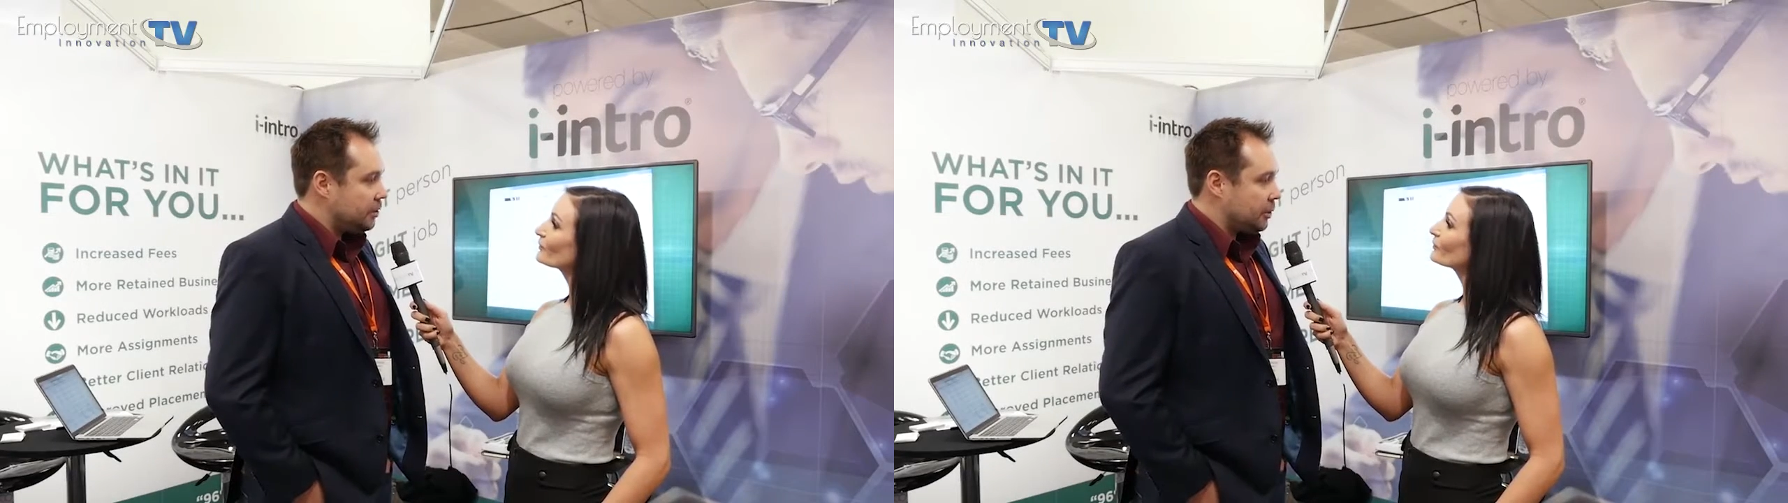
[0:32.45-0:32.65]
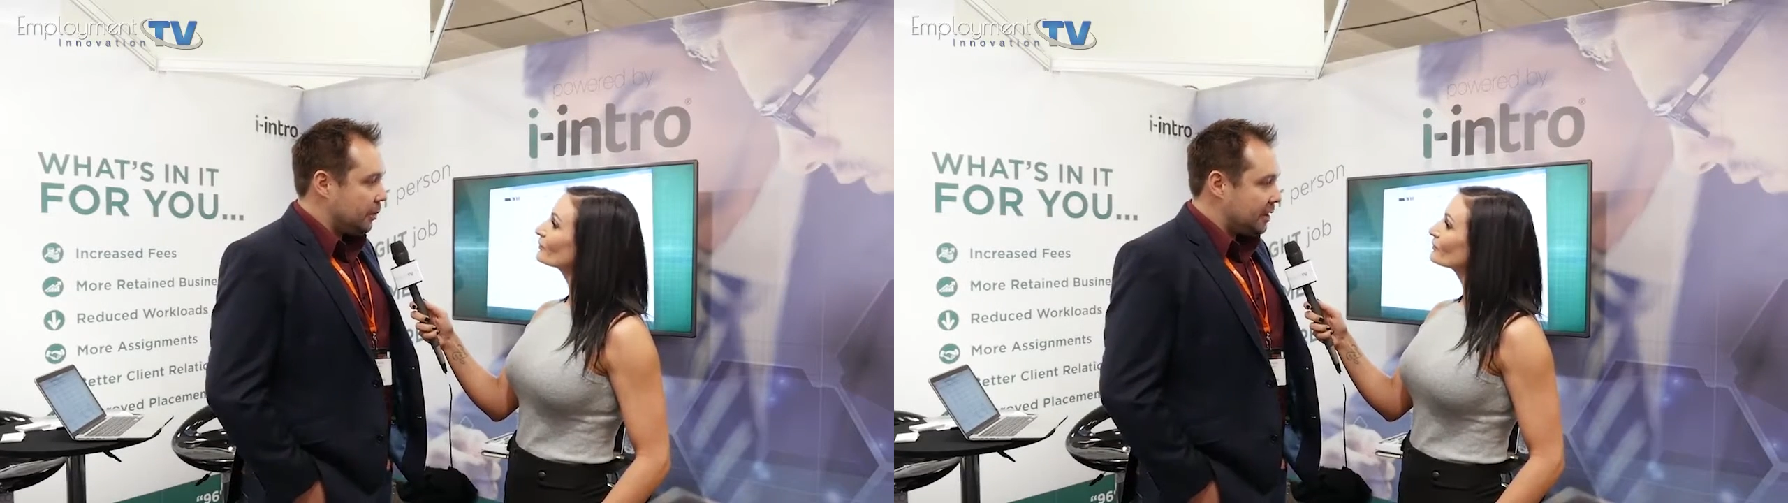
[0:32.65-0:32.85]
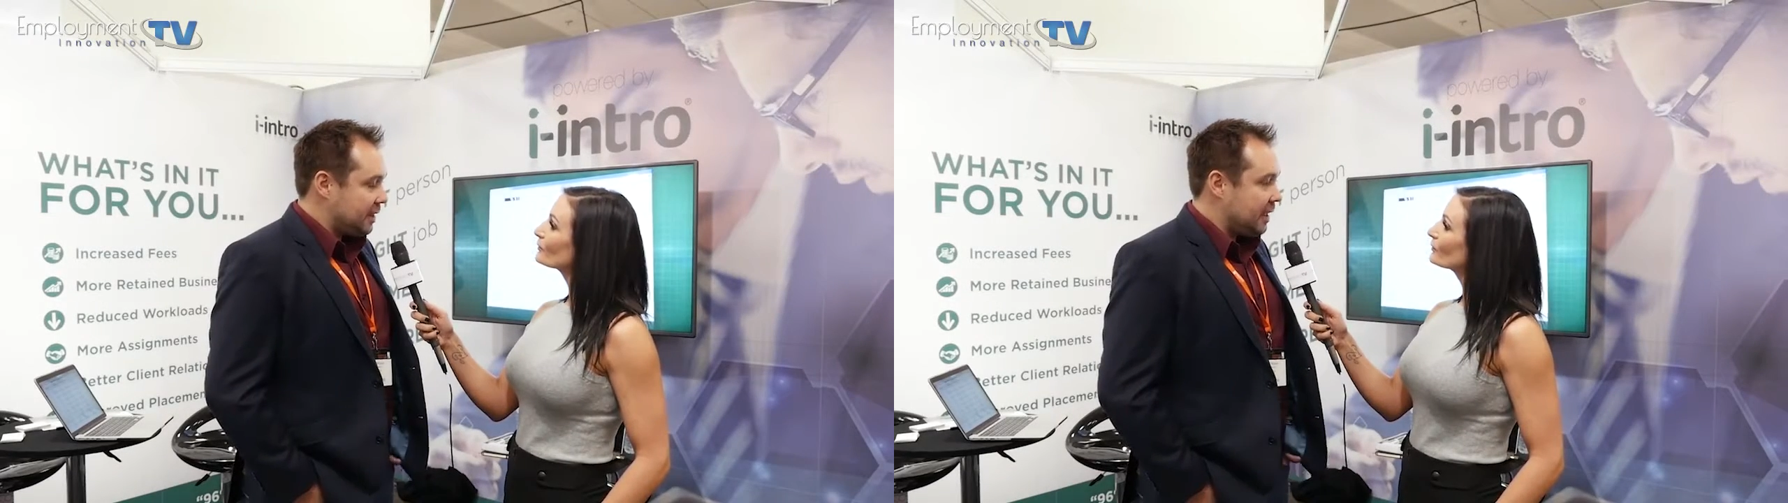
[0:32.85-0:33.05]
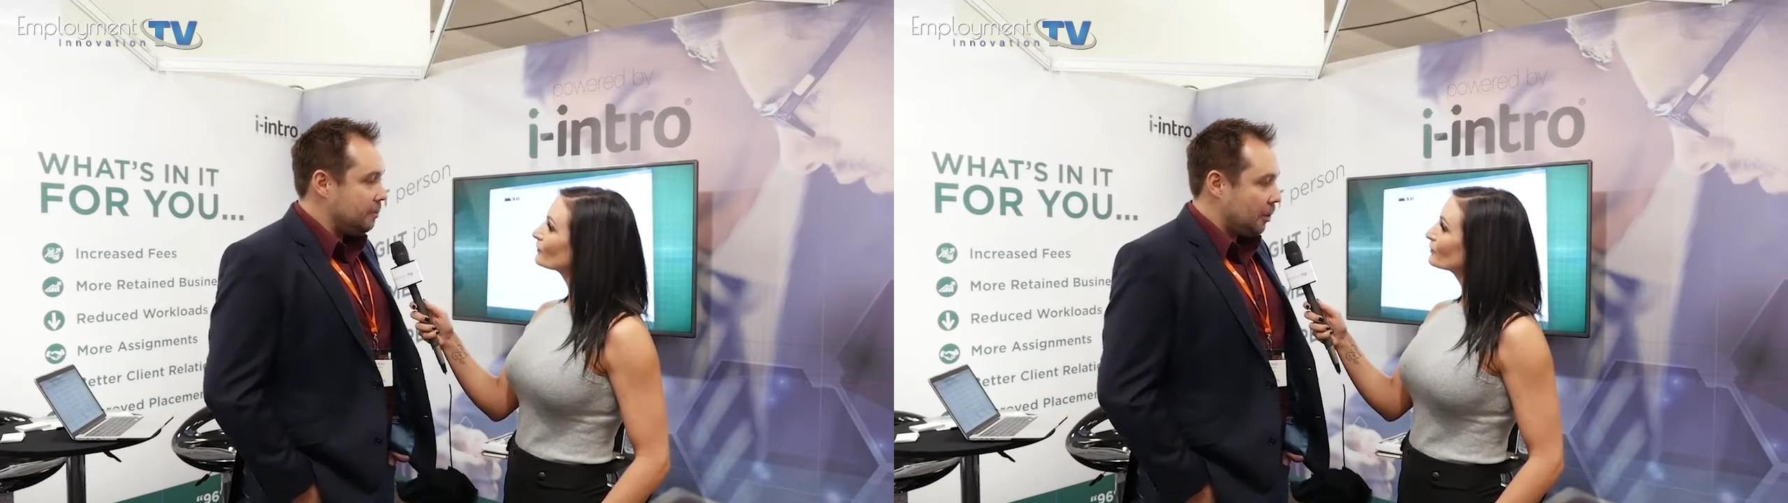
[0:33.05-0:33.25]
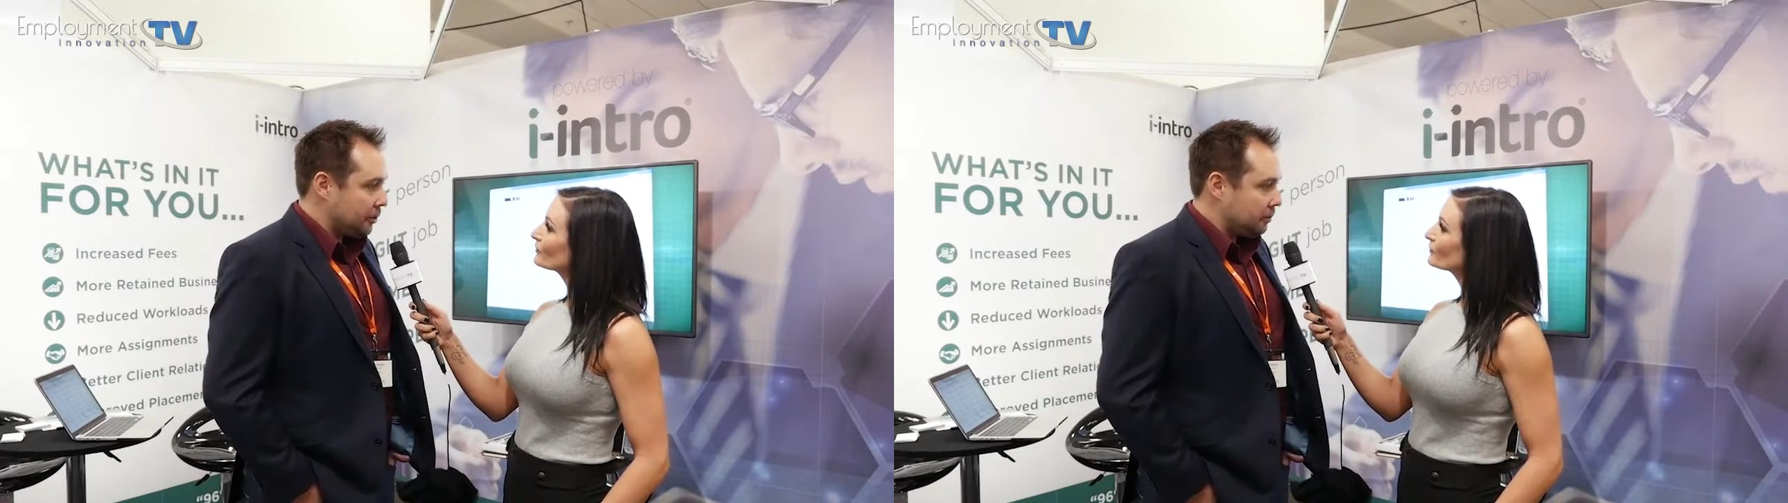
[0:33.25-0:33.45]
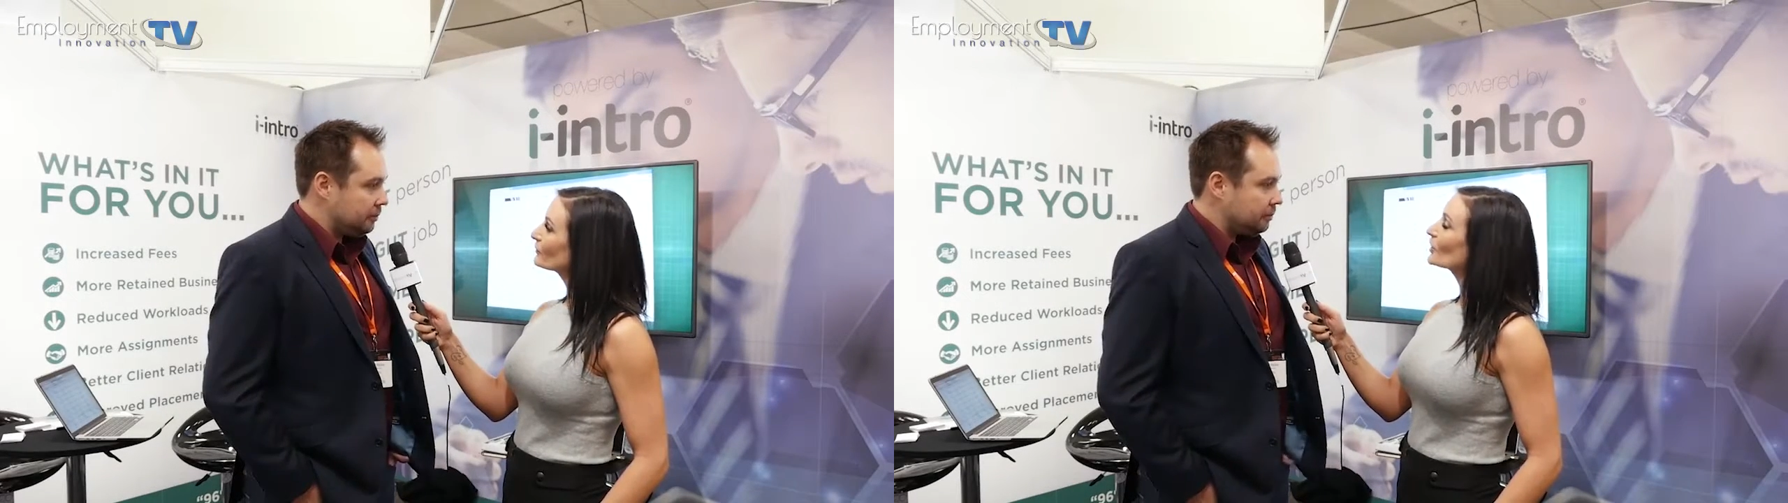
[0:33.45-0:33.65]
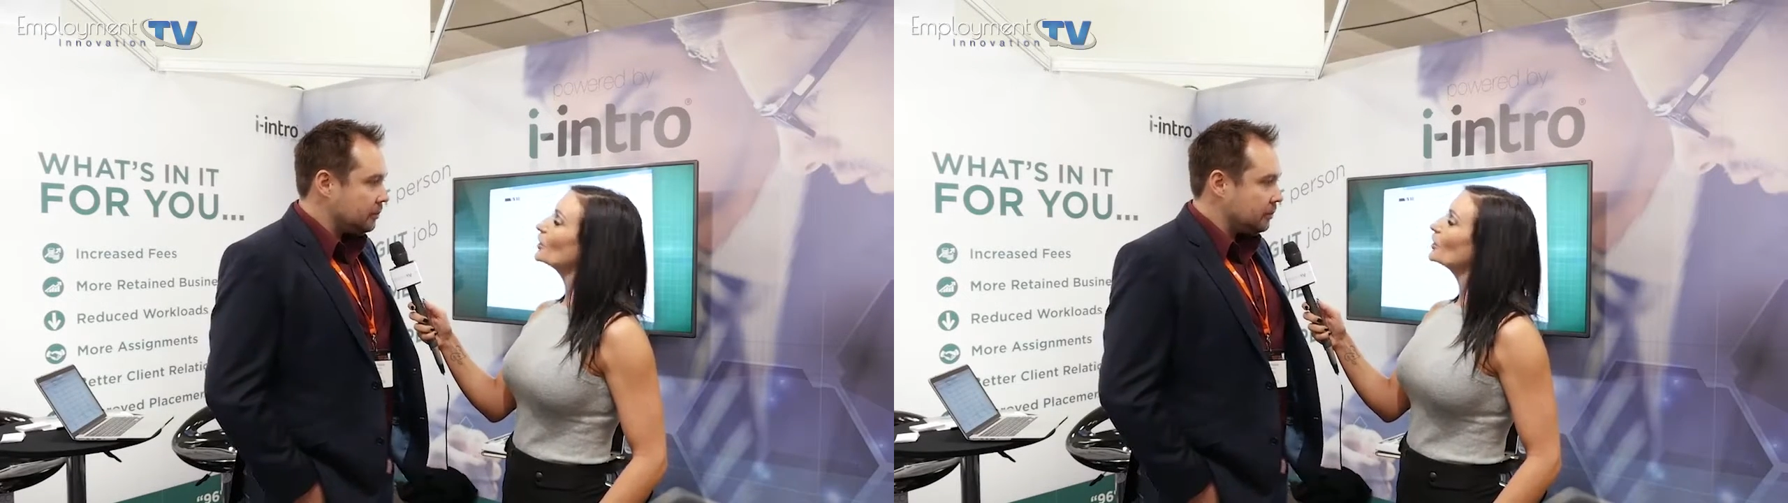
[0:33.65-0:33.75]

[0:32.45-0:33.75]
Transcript: to a retain model.